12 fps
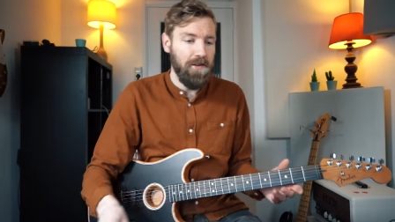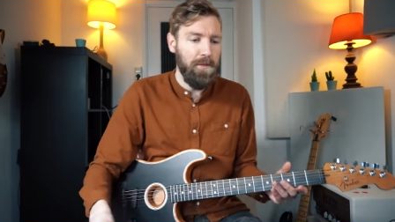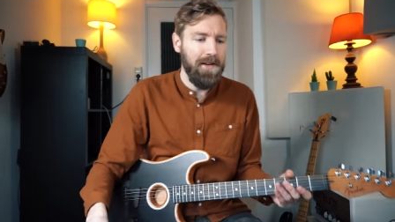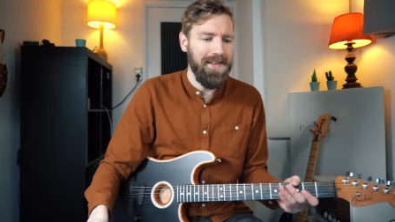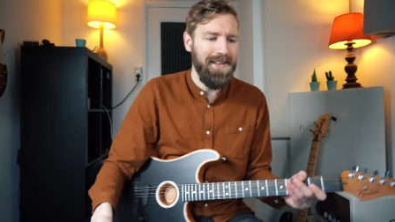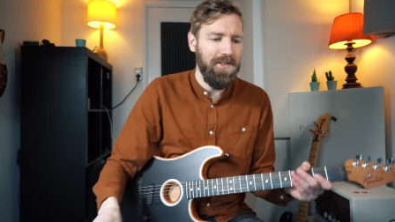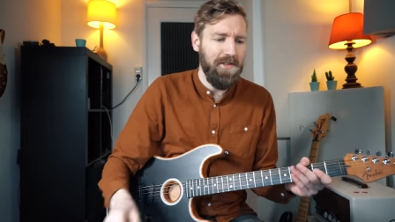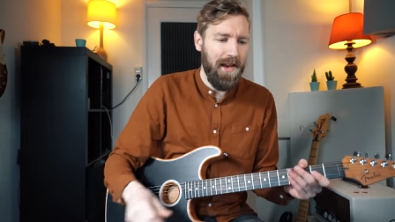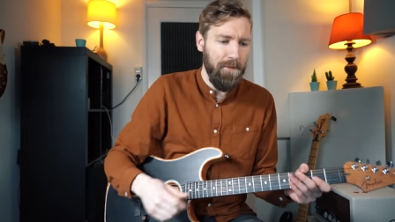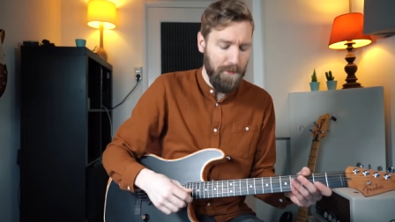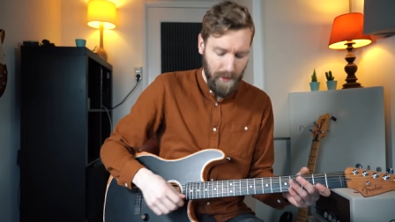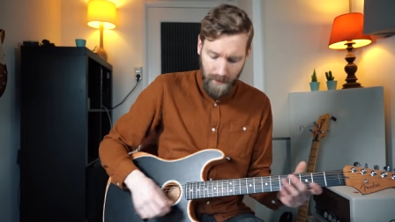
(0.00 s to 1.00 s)
It's basically the
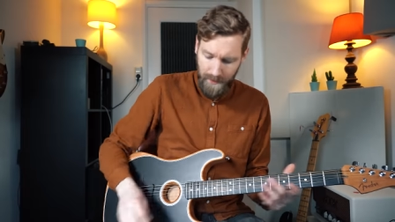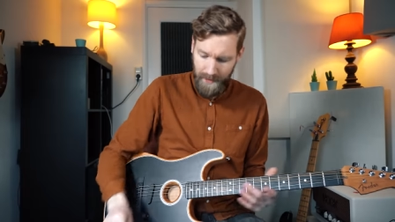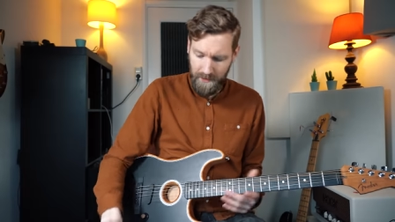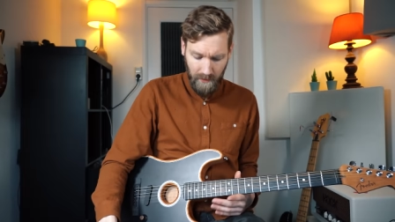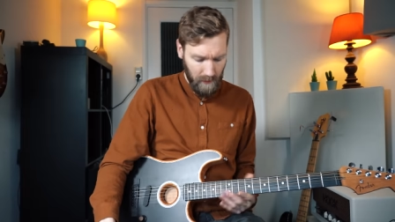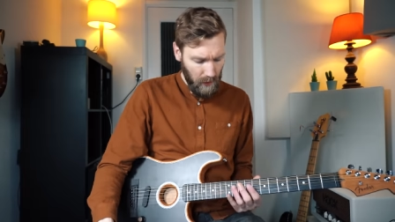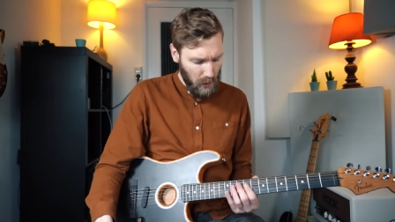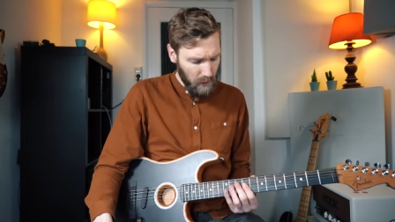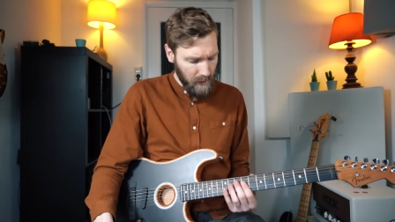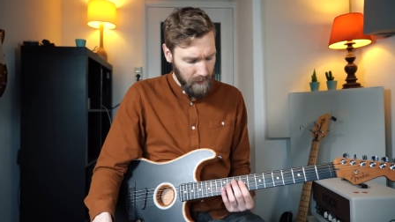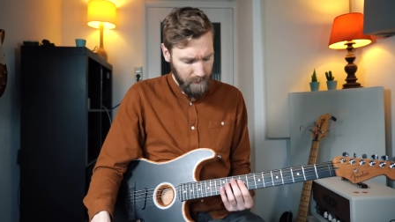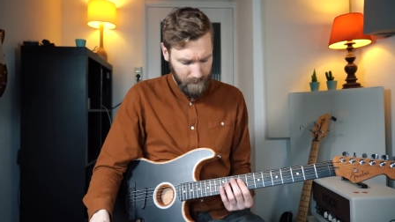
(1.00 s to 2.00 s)
same part as the
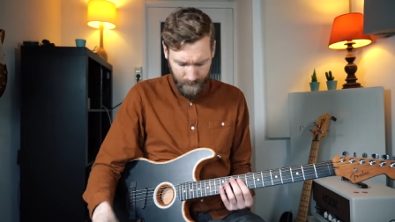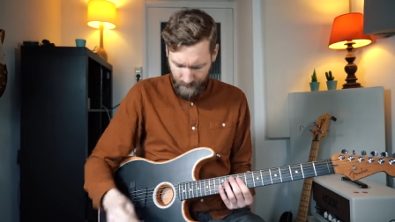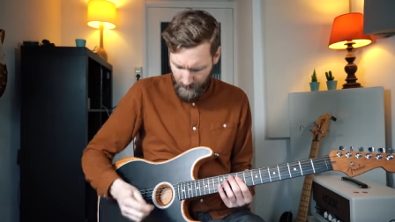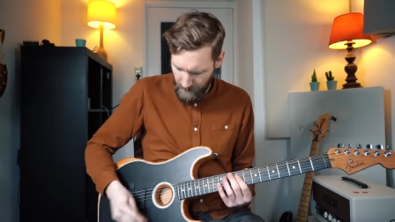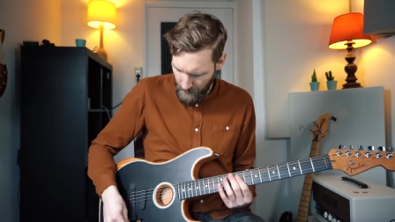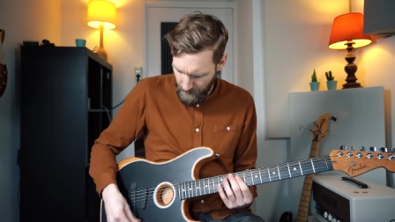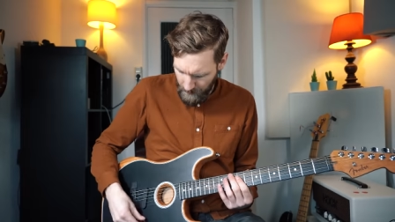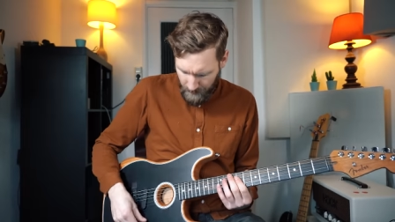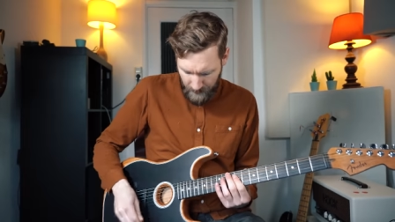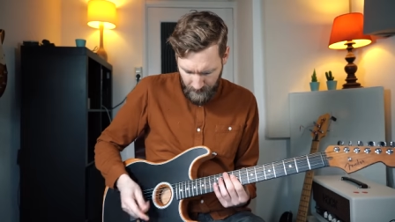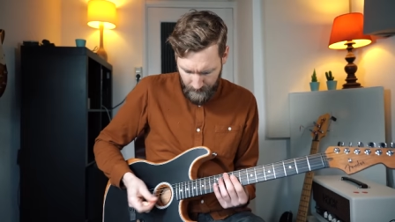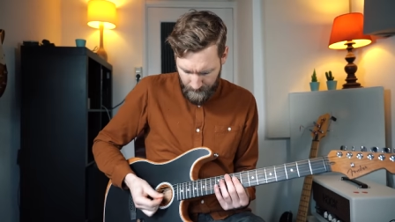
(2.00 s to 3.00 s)
lower
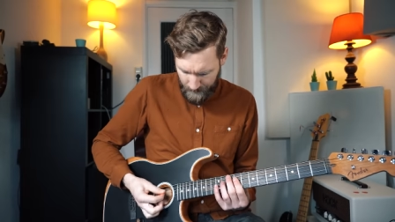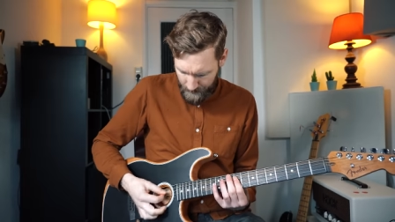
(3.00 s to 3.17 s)
doubles.